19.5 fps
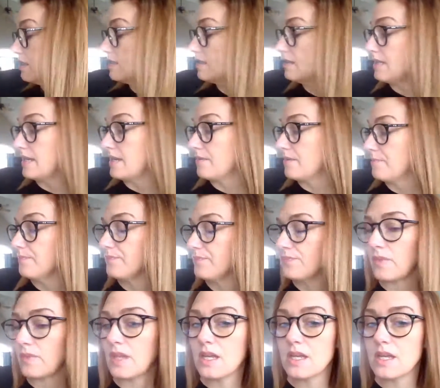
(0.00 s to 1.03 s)
Z.
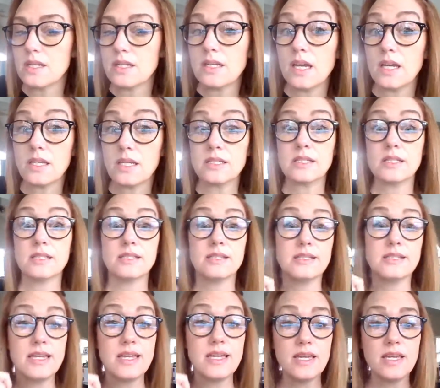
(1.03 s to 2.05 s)
Now,
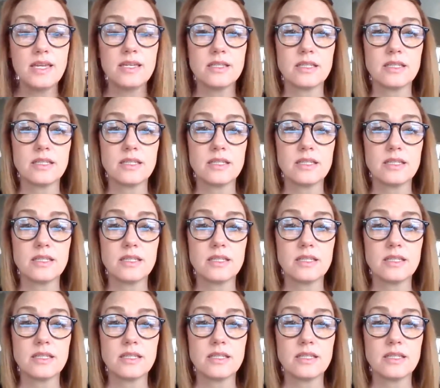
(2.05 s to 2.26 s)
Z